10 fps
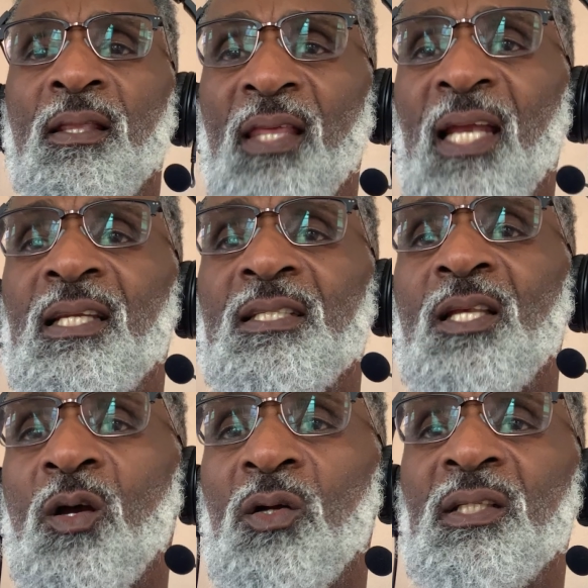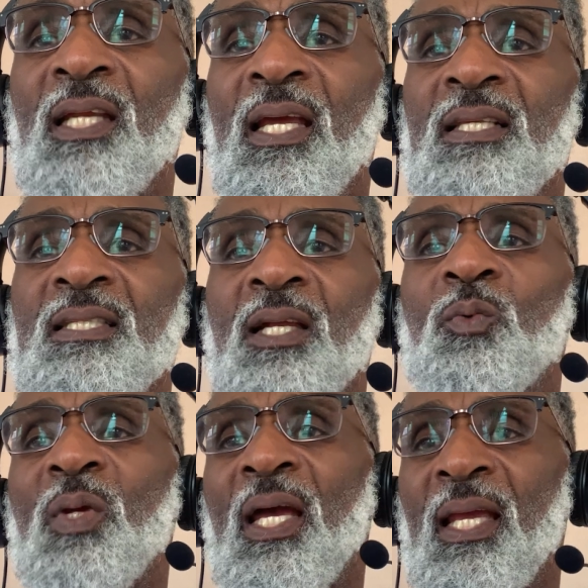That is the context that
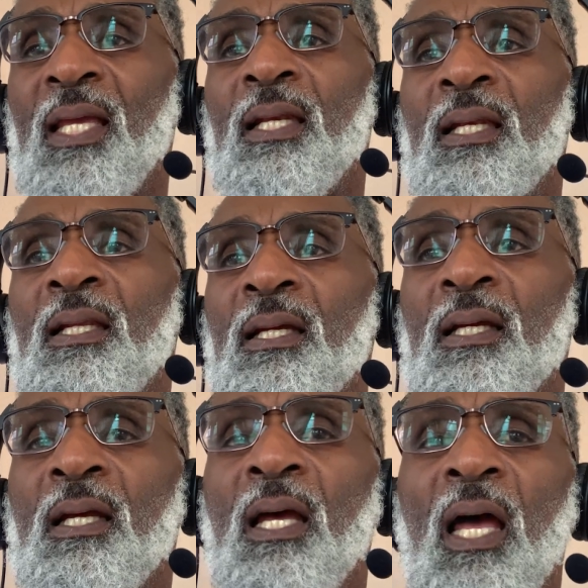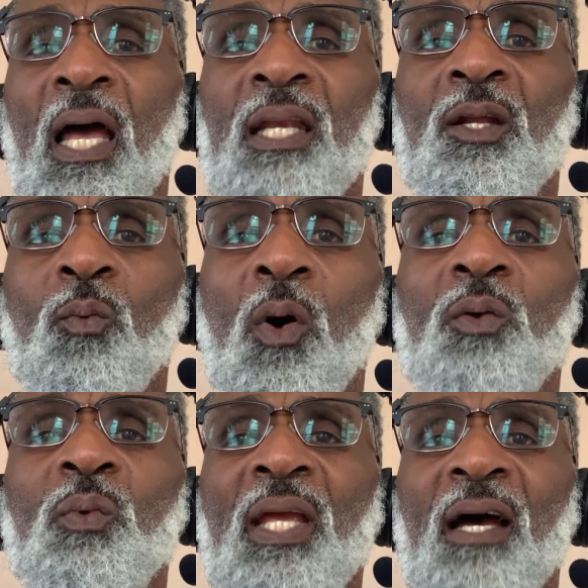we are in and the
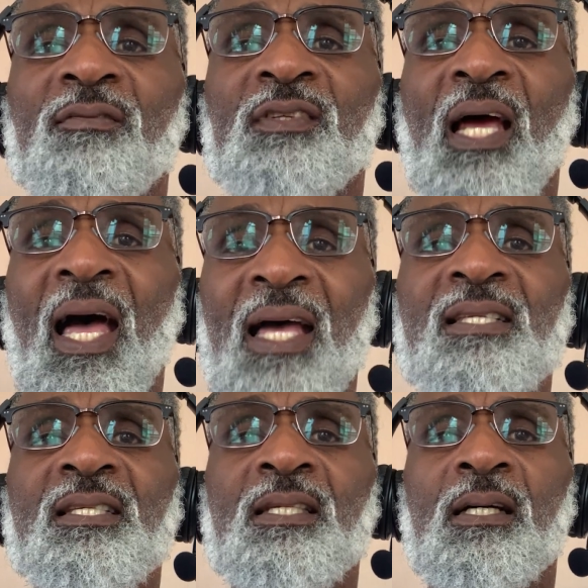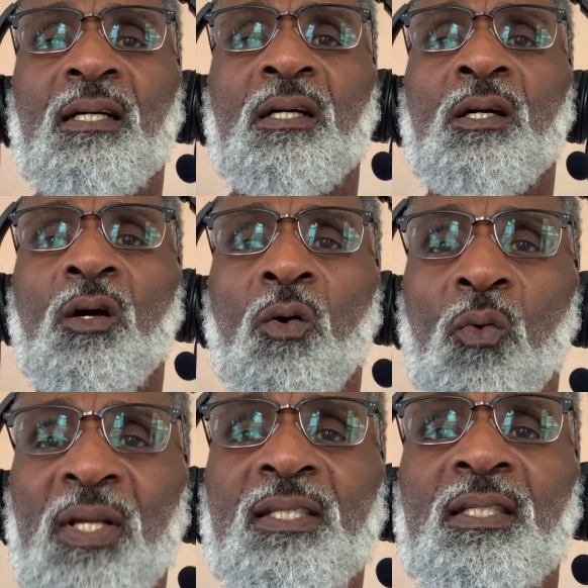one we have to answer
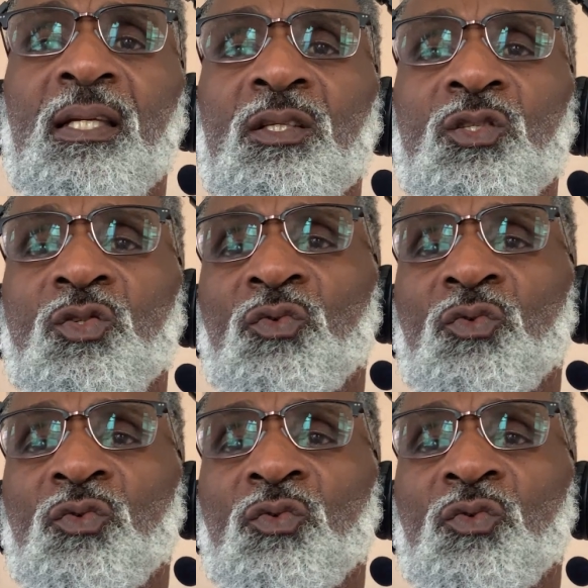questions